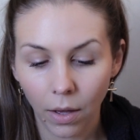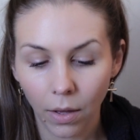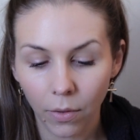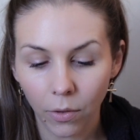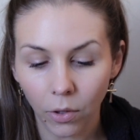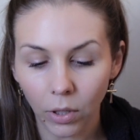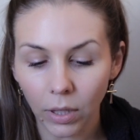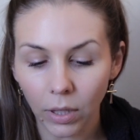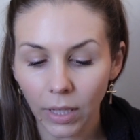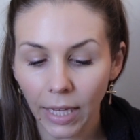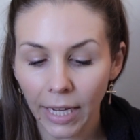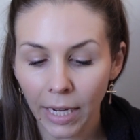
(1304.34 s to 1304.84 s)

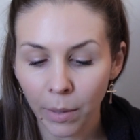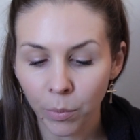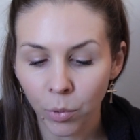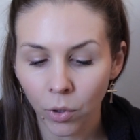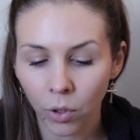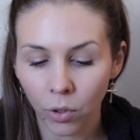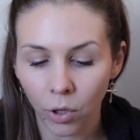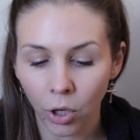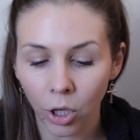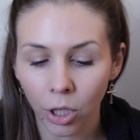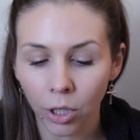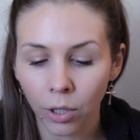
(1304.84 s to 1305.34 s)
The
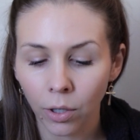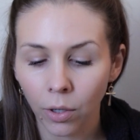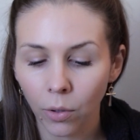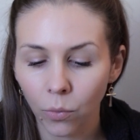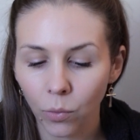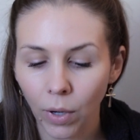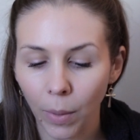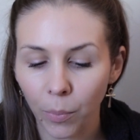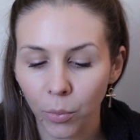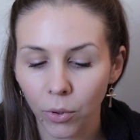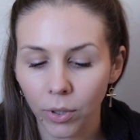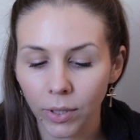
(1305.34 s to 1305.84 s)
Laborer
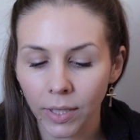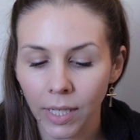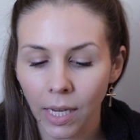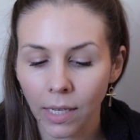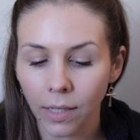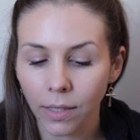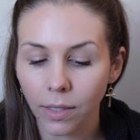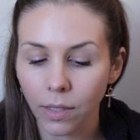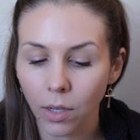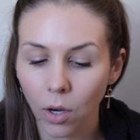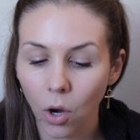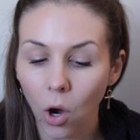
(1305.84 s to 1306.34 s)

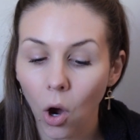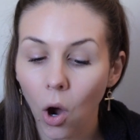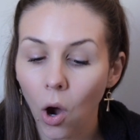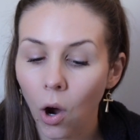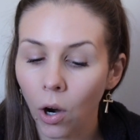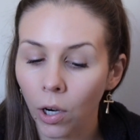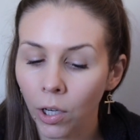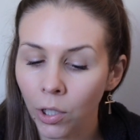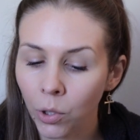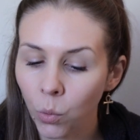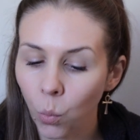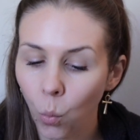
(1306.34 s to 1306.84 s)
represents
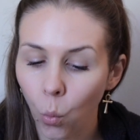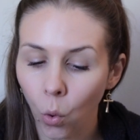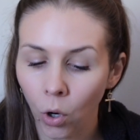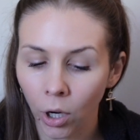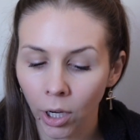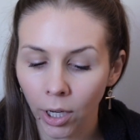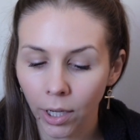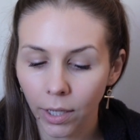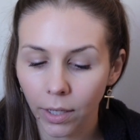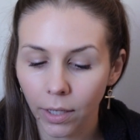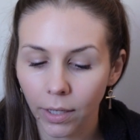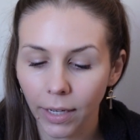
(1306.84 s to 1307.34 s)
hard
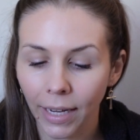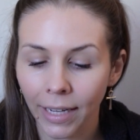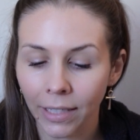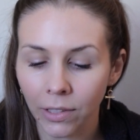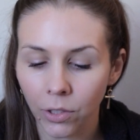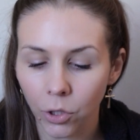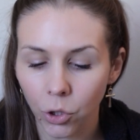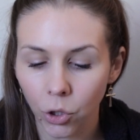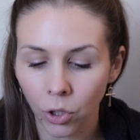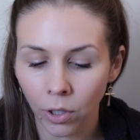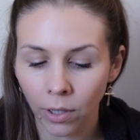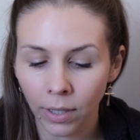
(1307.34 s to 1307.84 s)
work,
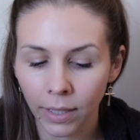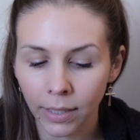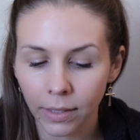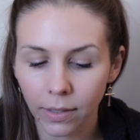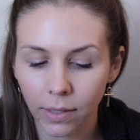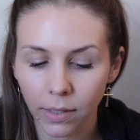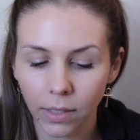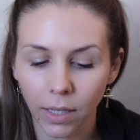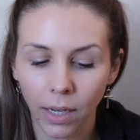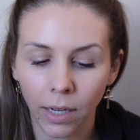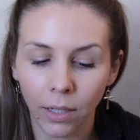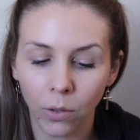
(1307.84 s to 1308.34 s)

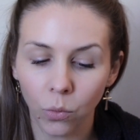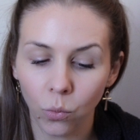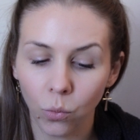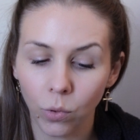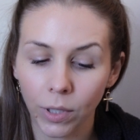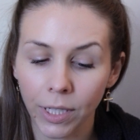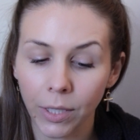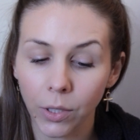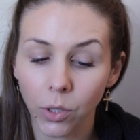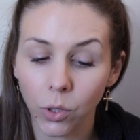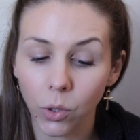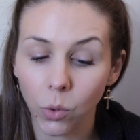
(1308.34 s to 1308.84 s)
endurance, and
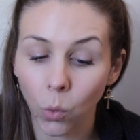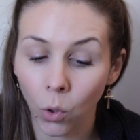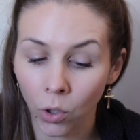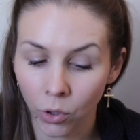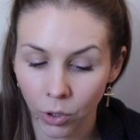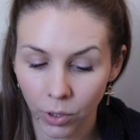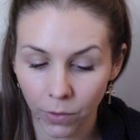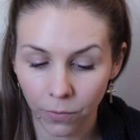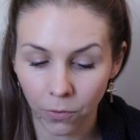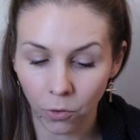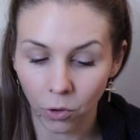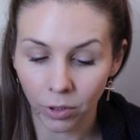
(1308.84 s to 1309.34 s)

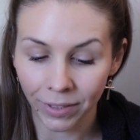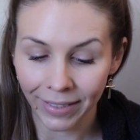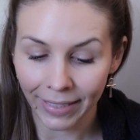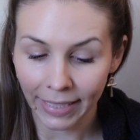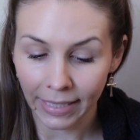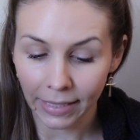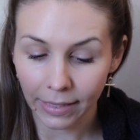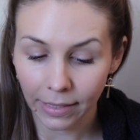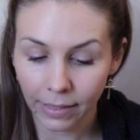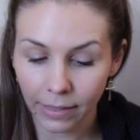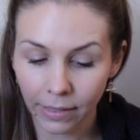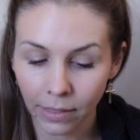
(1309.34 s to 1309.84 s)

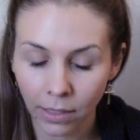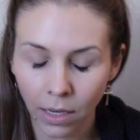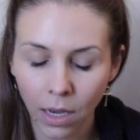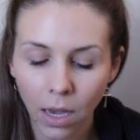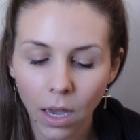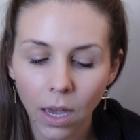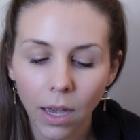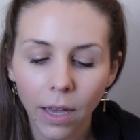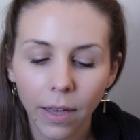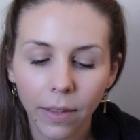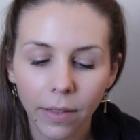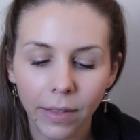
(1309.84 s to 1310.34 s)
resourcefulness.
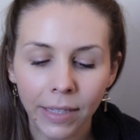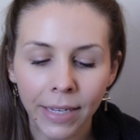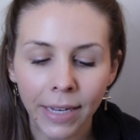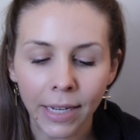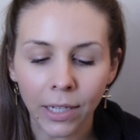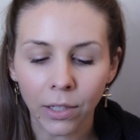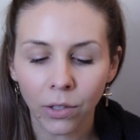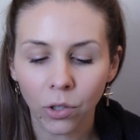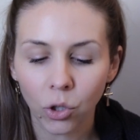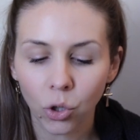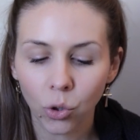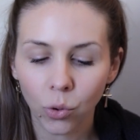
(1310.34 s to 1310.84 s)
The
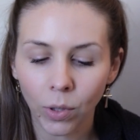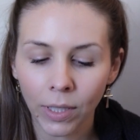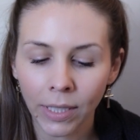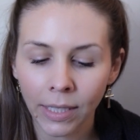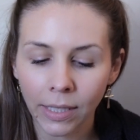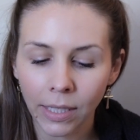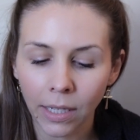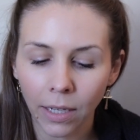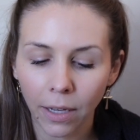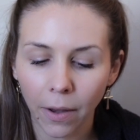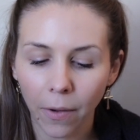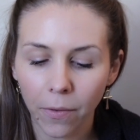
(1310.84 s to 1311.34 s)

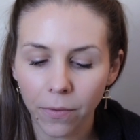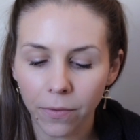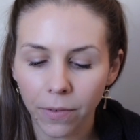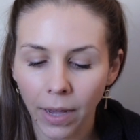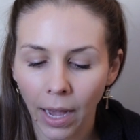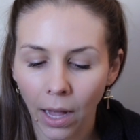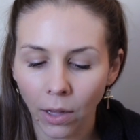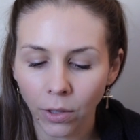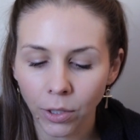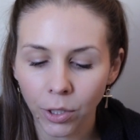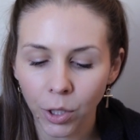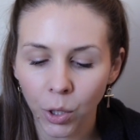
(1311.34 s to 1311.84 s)
intrinsic
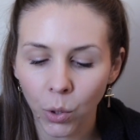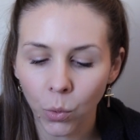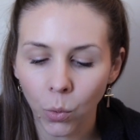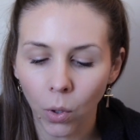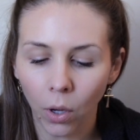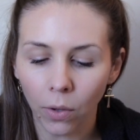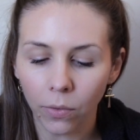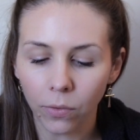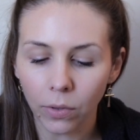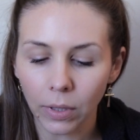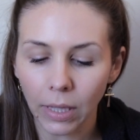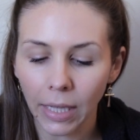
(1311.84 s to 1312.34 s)
value
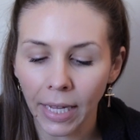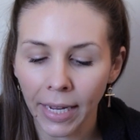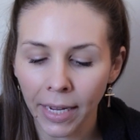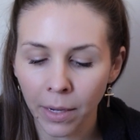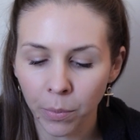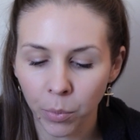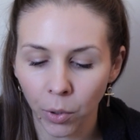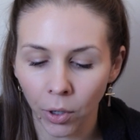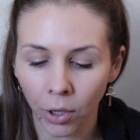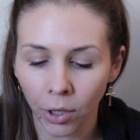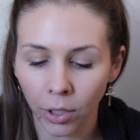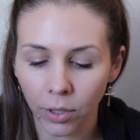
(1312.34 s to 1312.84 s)
of
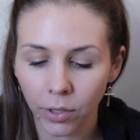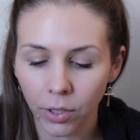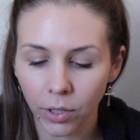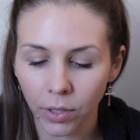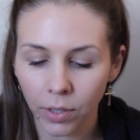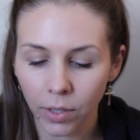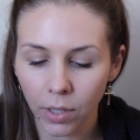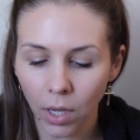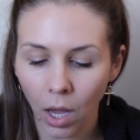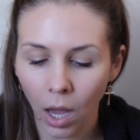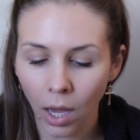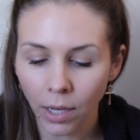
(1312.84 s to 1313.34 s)
labor
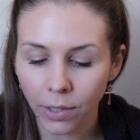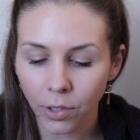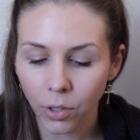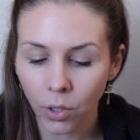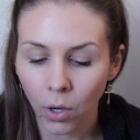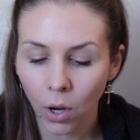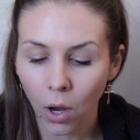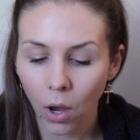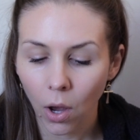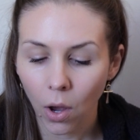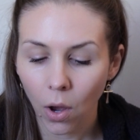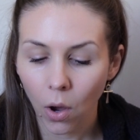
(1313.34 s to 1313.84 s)
does not
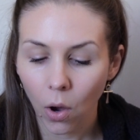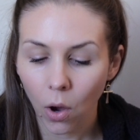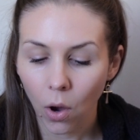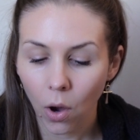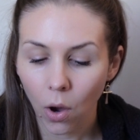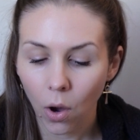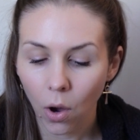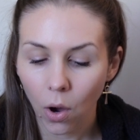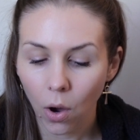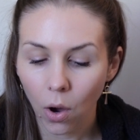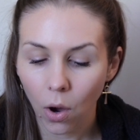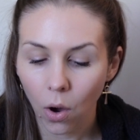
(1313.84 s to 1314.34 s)

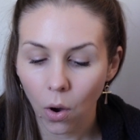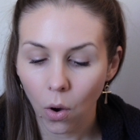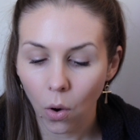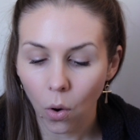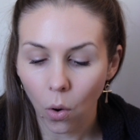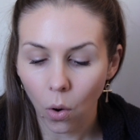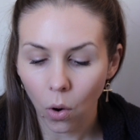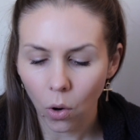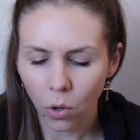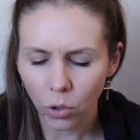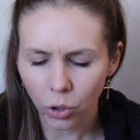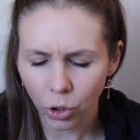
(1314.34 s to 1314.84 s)

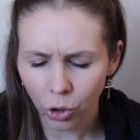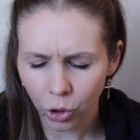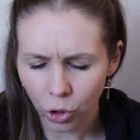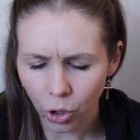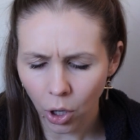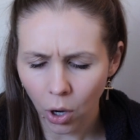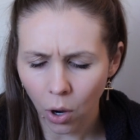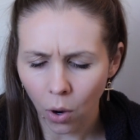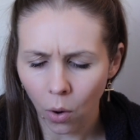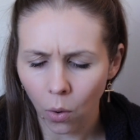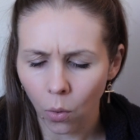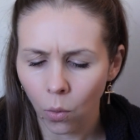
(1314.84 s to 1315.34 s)

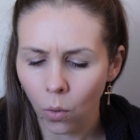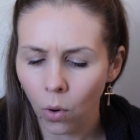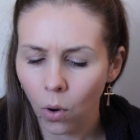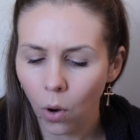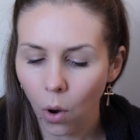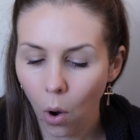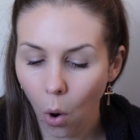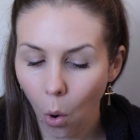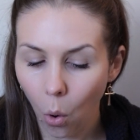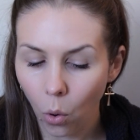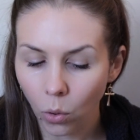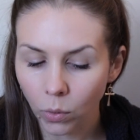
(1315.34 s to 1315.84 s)
show
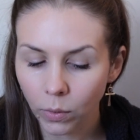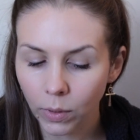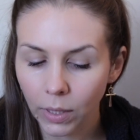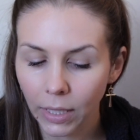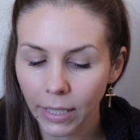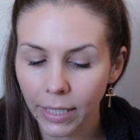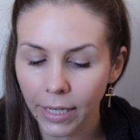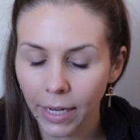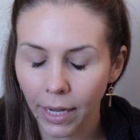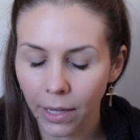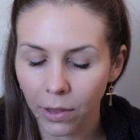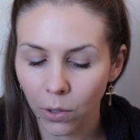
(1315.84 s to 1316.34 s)

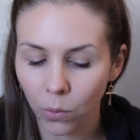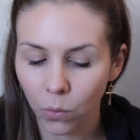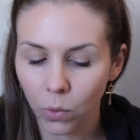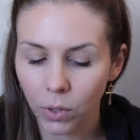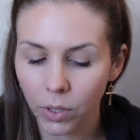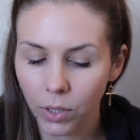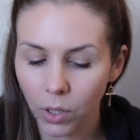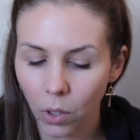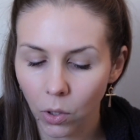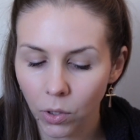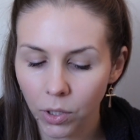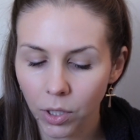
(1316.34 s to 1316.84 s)
only in the
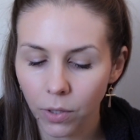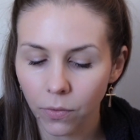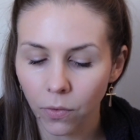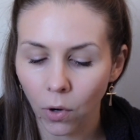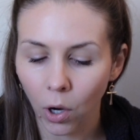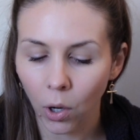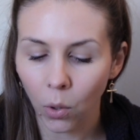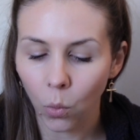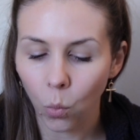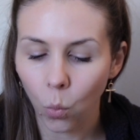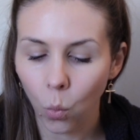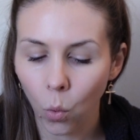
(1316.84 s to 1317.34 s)
results of
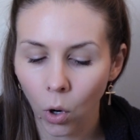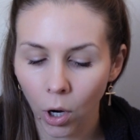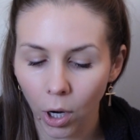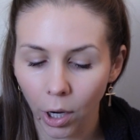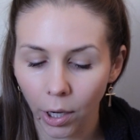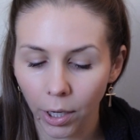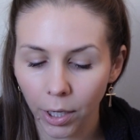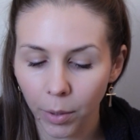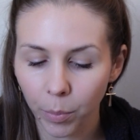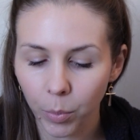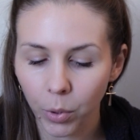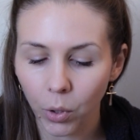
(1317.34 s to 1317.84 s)
our
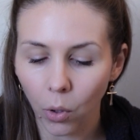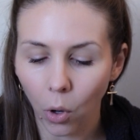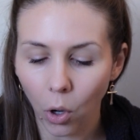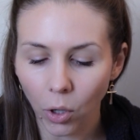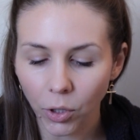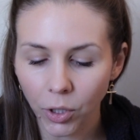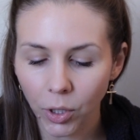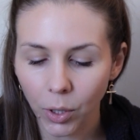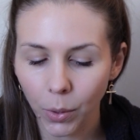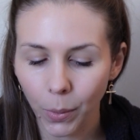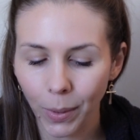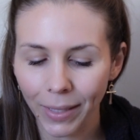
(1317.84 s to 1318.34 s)
work, but
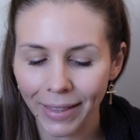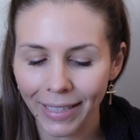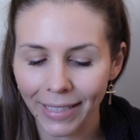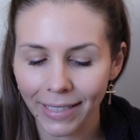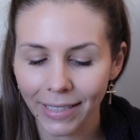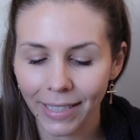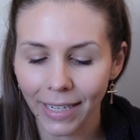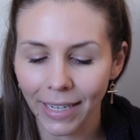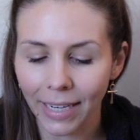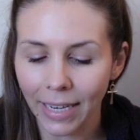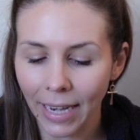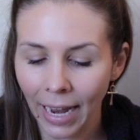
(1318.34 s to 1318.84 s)
also in the
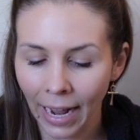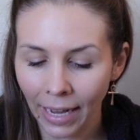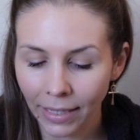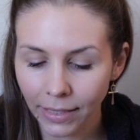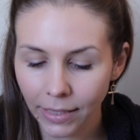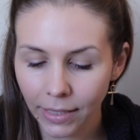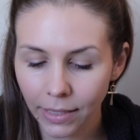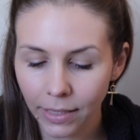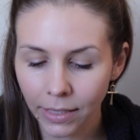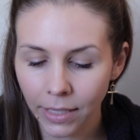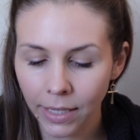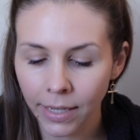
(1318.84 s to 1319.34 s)

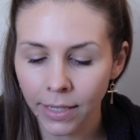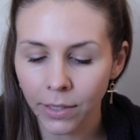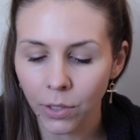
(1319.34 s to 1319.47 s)
tenacity,